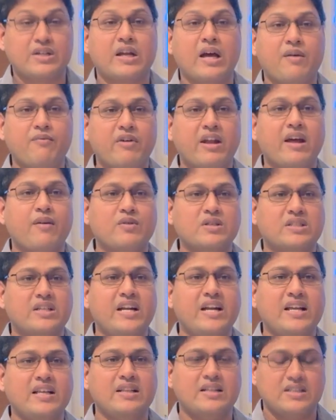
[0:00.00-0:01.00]
time when I was
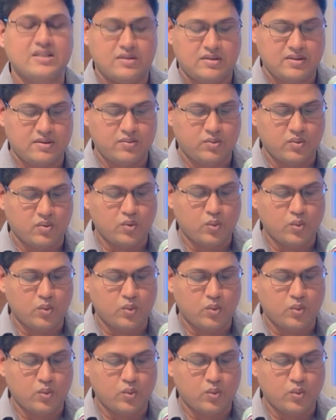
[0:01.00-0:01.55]
reading this